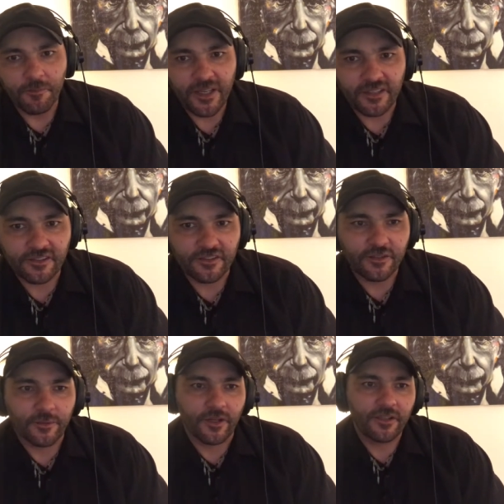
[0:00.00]
being since
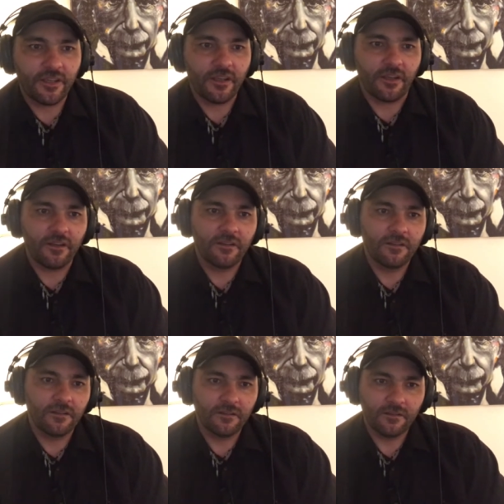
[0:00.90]
you were a kid.
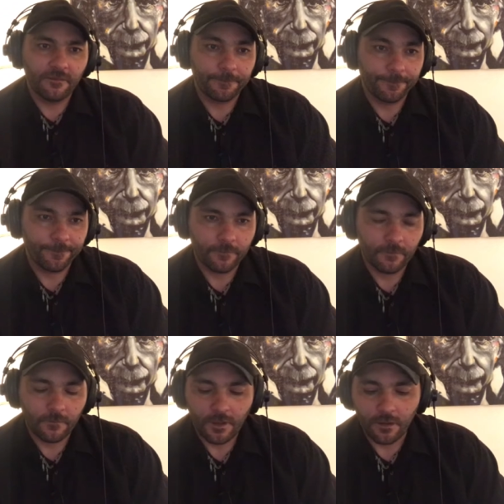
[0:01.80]

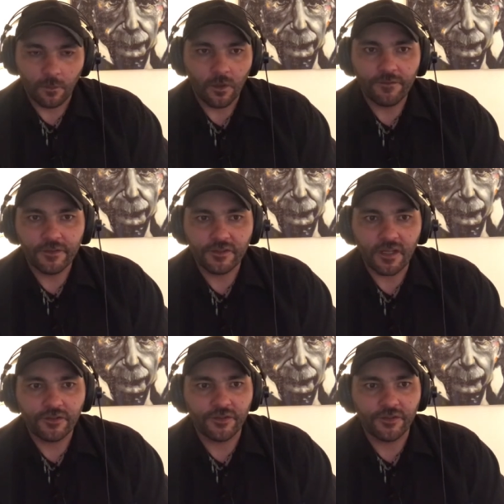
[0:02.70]
What if it's not